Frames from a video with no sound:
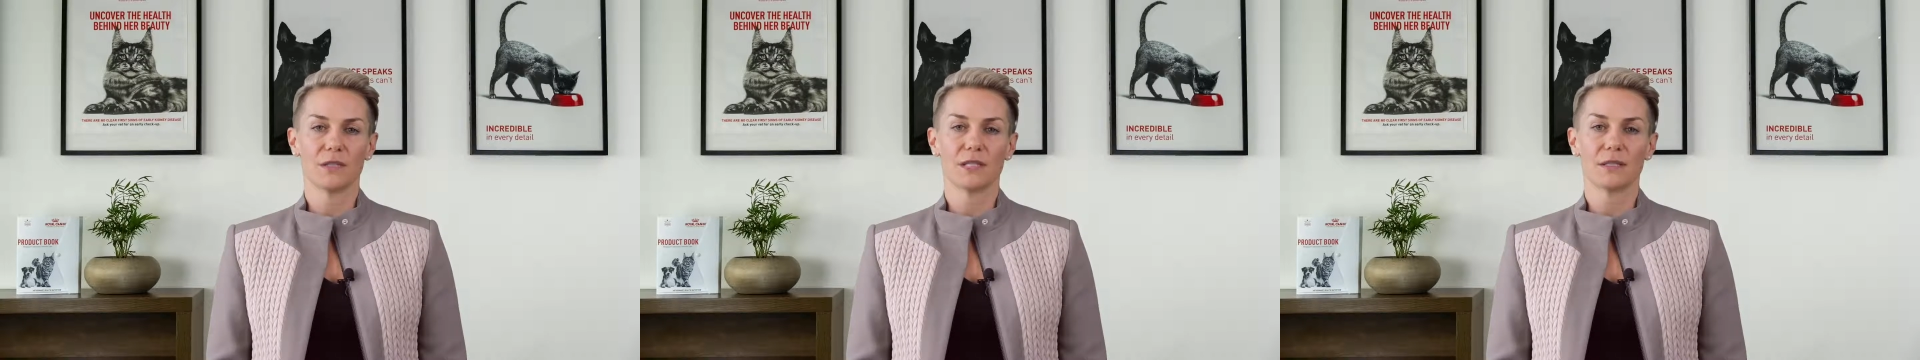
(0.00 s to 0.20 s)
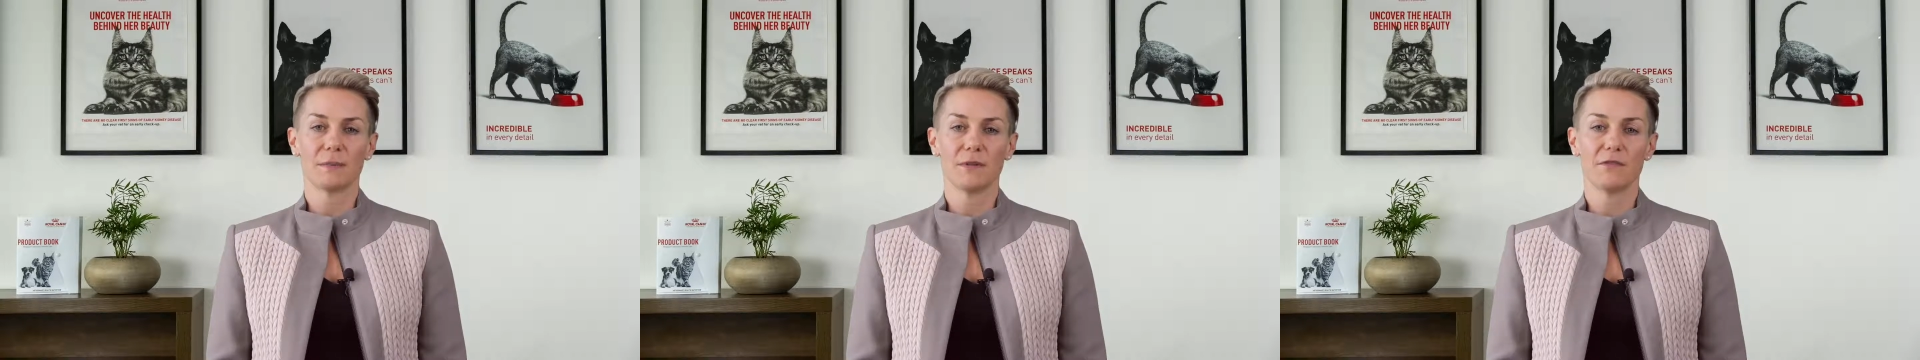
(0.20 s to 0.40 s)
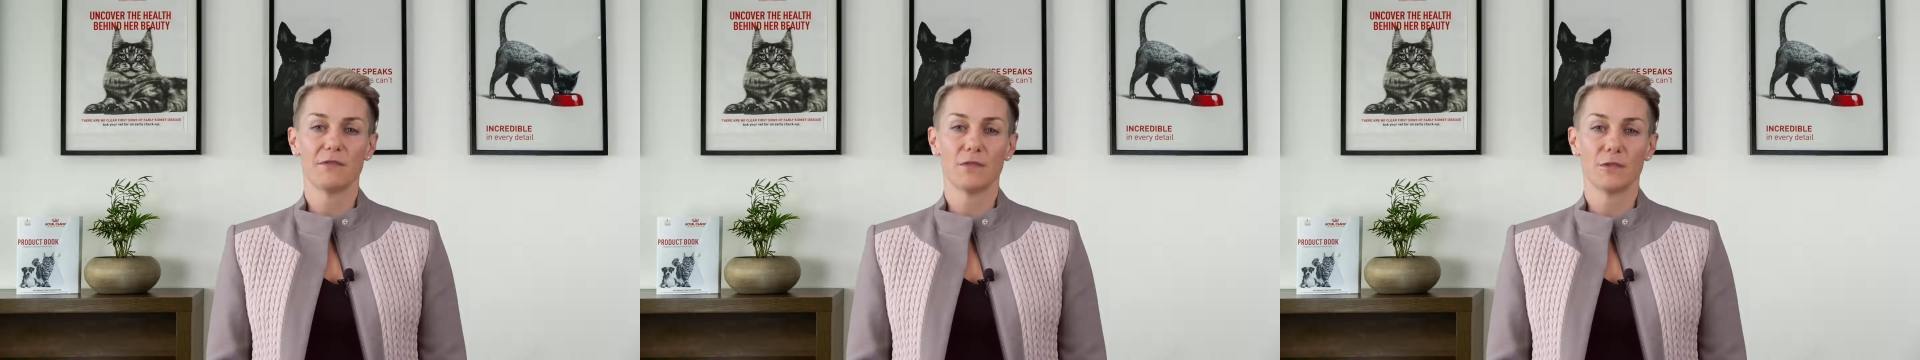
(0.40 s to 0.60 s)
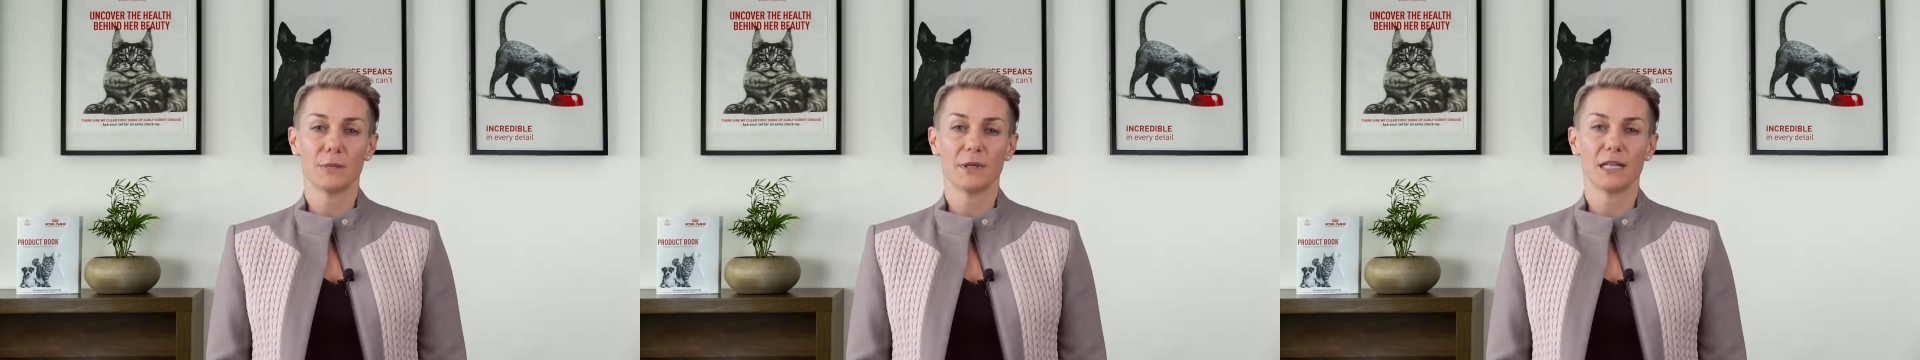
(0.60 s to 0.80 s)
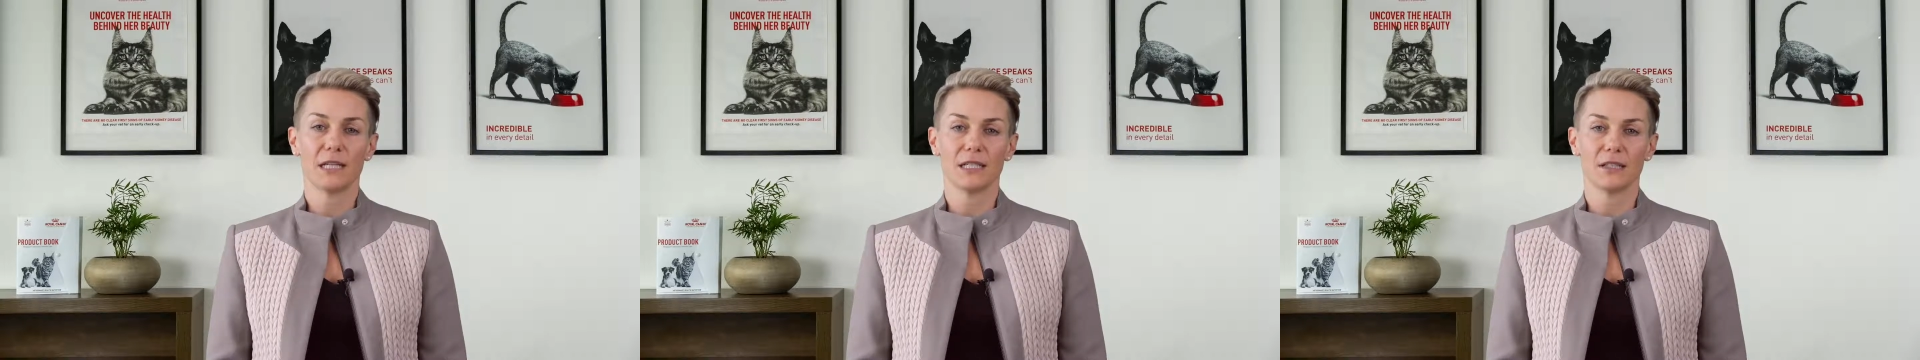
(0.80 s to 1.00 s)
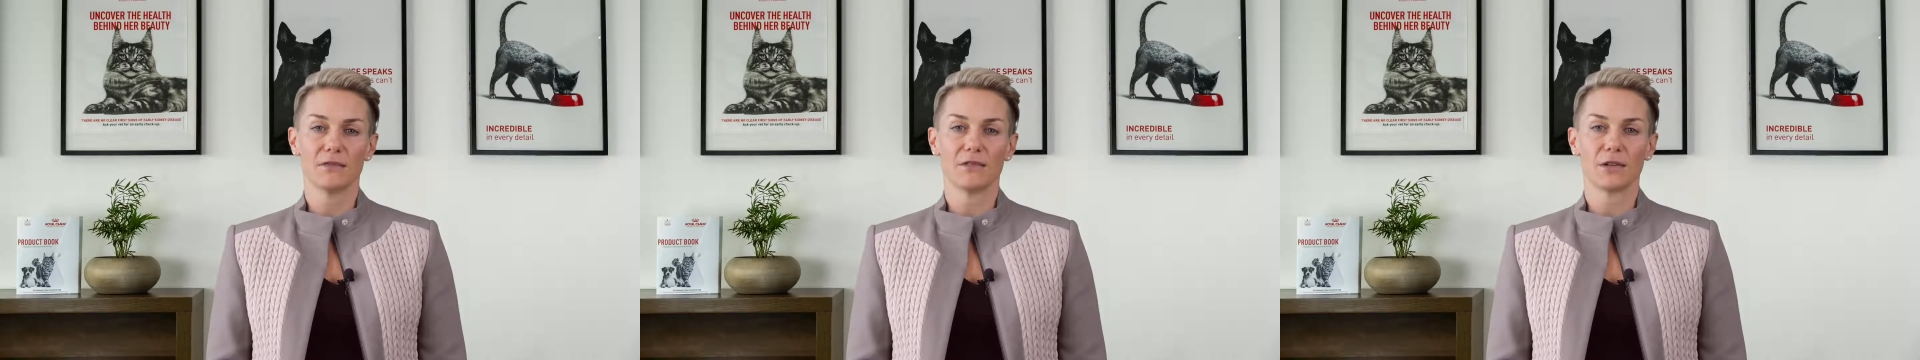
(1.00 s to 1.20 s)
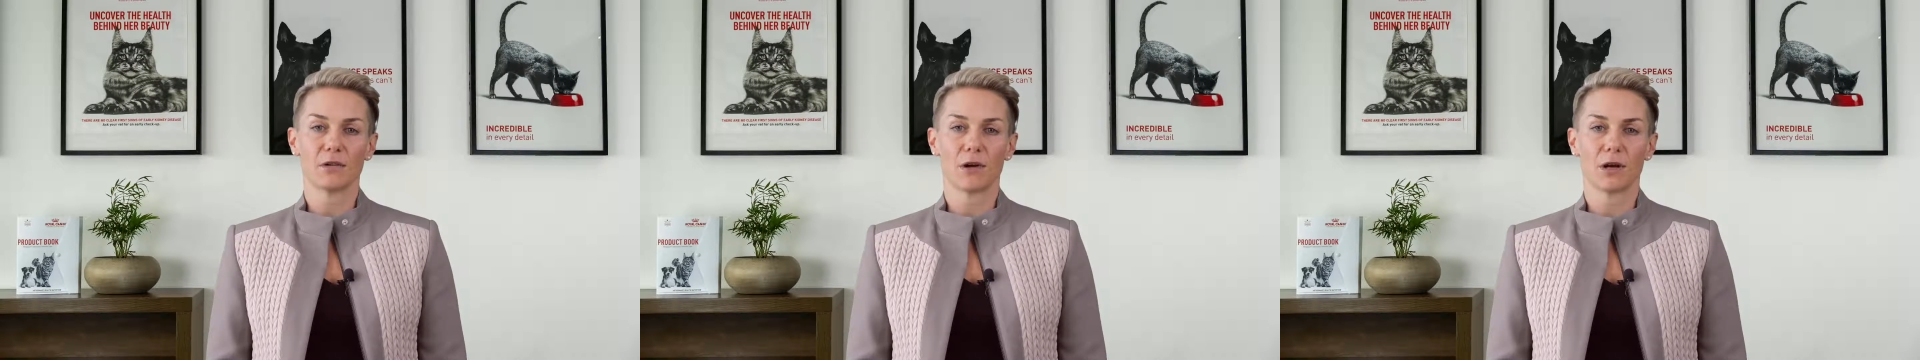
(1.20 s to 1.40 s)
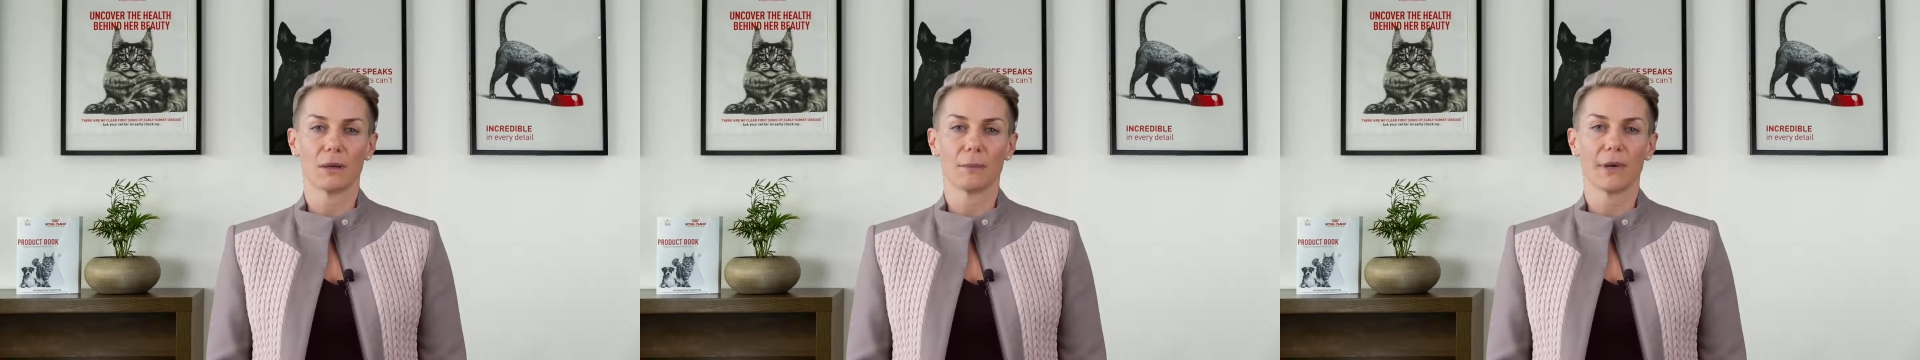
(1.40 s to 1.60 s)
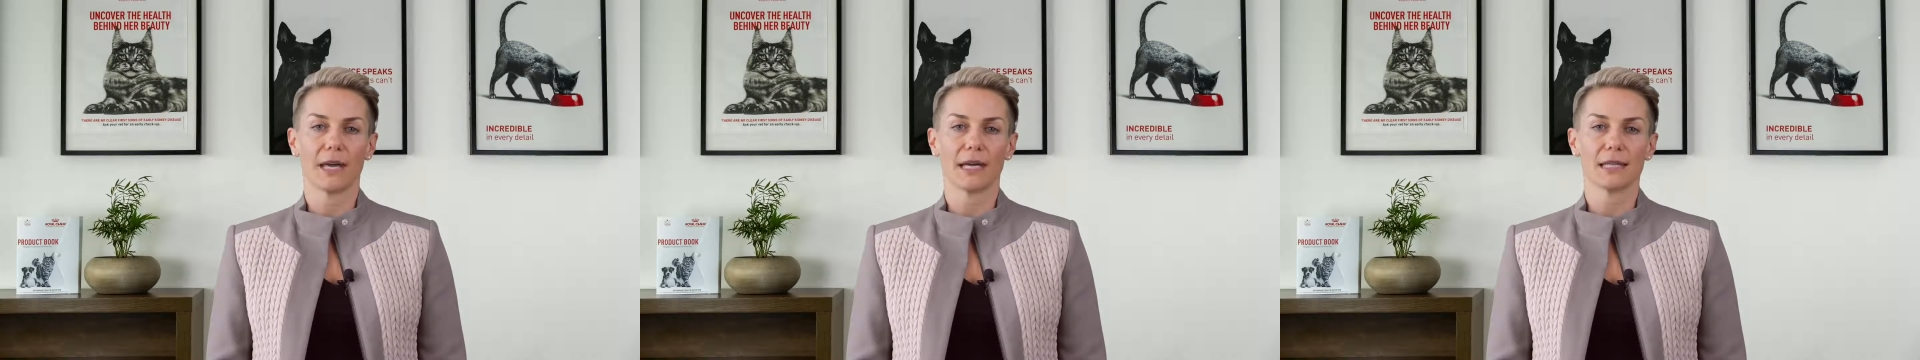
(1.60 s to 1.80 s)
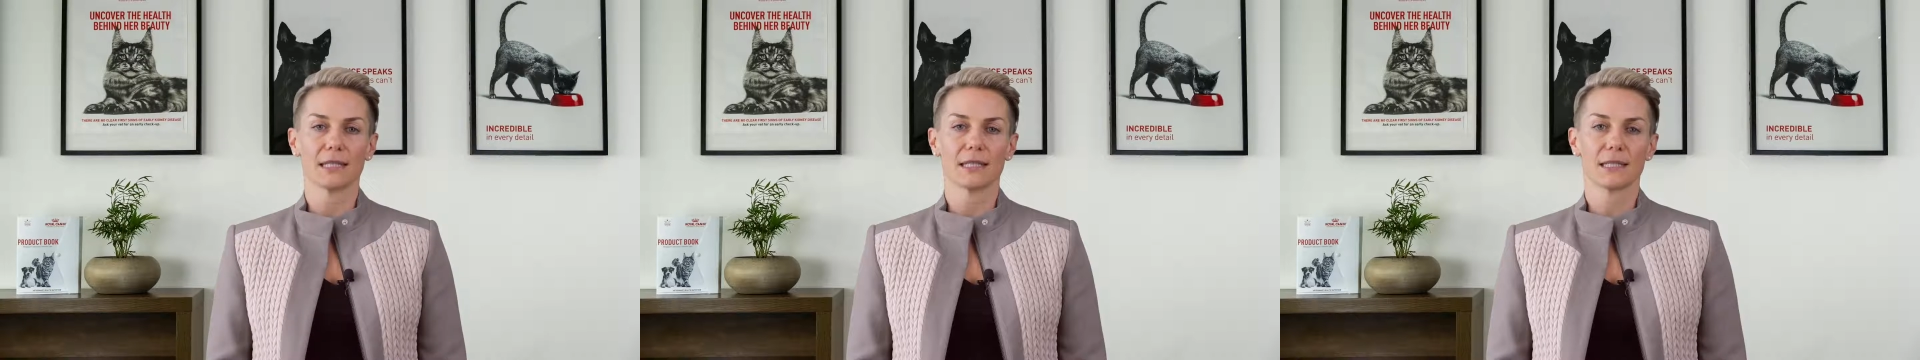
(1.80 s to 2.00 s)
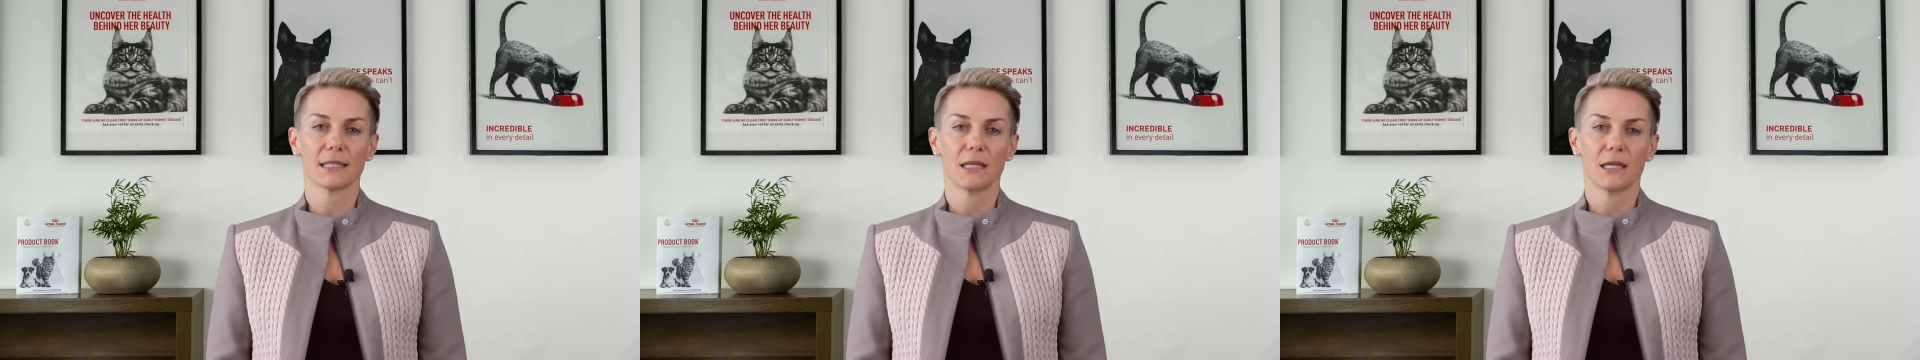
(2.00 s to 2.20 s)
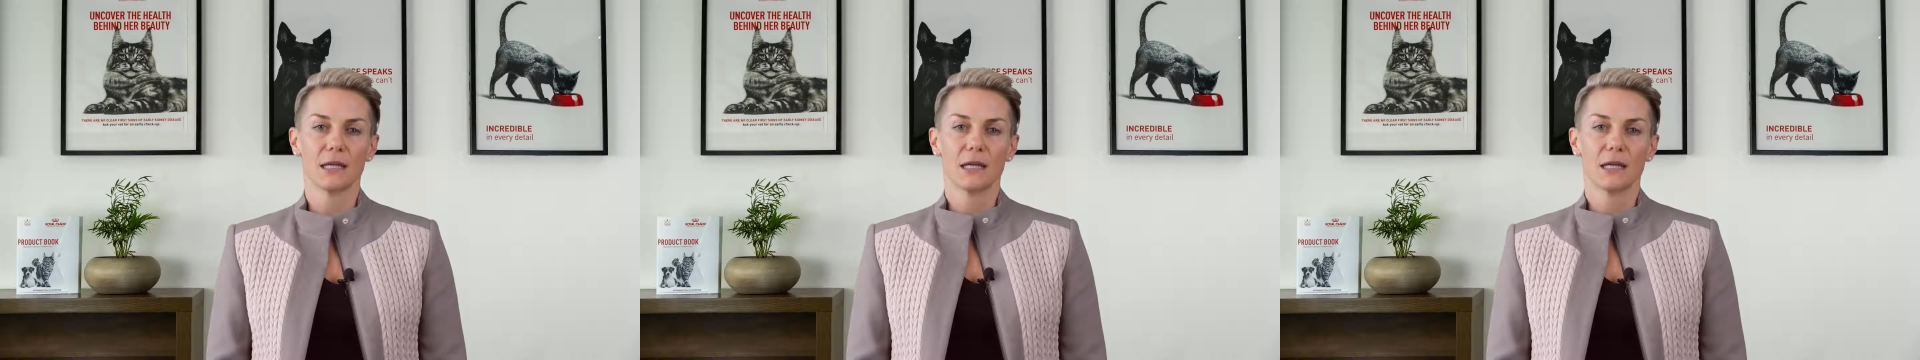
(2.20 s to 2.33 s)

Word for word: that's been formulated for growing pets.